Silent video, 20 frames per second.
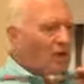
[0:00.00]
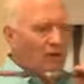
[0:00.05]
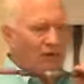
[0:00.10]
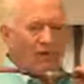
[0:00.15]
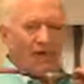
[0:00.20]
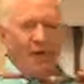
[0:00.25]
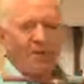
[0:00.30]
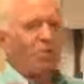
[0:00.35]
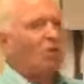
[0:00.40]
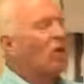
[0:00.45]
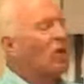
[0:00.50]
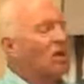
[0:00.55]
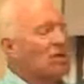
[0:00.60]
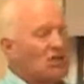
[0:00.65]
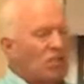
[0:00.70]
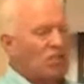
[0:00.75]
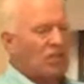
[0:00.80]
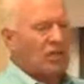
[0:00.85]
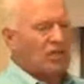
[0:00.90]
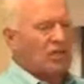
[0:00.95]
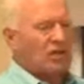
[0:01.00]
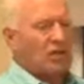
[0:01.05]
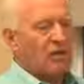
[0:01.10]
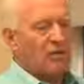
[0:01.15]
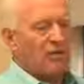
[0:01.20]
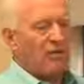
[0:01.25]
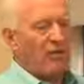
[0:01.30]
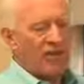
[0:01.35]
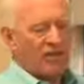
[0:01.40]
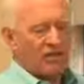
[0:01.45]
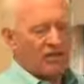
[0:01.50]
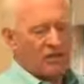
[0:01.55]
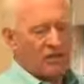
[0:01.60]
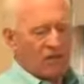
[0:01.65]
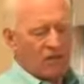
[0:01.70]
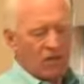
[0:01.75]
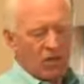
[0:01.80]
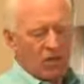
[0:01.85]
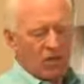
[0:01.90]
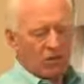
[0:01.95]
Vibration doesn't affect it.
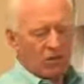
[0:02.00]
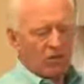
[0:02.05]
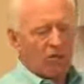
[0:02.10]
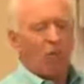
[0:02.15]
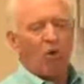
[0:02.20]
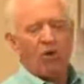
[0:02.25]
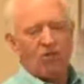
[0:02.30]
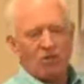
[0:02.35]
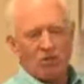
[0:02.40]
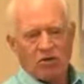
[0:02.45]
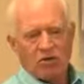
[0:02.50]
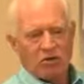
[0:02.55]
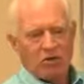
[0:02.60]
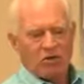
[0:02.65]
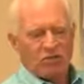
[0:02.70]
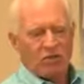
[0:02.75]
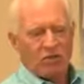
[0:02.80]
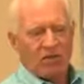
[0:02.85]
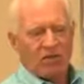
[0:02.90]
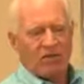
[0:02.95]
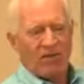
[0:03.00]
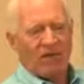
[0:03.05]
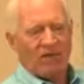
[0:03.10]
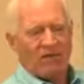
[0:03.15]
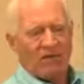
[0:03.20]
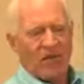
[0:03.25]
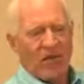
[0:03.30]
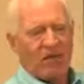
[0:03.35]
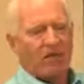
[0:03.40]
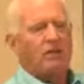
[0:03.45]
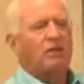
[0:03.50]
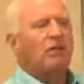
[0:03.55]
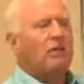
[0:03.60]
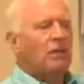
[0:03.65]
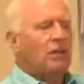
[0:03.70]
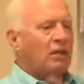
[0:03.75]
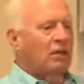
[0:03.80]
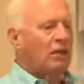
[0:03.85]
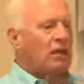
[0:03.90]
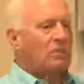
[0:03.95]
Moisture doesn't affect that.
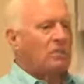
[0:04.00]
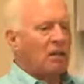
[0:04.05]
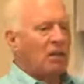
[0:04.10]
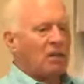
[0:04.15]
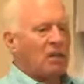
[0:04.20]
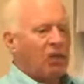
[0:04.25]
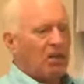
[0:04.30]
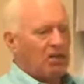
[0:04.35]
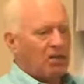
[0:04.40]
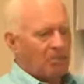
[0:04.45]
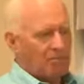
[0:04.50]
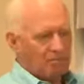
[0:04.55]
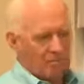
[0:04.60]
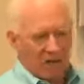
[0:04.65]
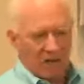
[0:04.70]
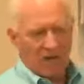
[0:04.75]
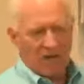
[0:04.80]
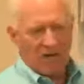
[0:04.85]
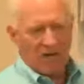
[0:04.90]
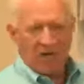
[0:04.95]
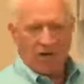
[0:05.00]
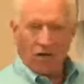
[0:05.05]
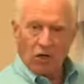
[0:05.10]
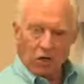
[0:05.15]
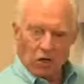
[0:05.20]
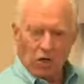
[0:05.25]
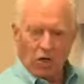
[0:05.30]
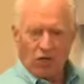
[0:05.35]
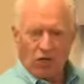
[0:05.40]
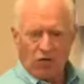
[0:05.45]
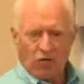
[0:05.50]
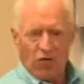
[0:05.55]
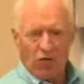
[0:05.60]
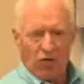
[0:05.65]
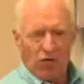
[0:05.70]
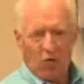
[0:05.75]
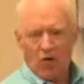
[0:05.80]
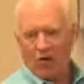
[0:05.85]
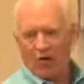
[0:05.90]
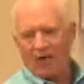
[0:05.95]
It can be buried in earth
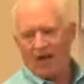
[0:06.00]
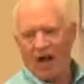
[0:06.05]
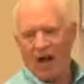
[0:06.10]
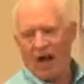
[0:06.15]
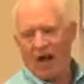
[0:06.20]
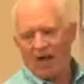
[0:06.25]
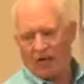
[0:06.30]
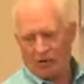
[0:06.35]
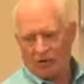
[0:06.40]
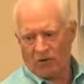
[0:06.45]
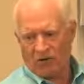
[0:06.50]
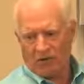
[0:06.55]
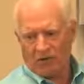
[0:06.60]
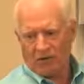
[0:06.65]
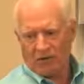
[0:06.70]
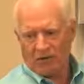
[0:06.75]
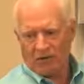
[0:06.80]
or in concrete.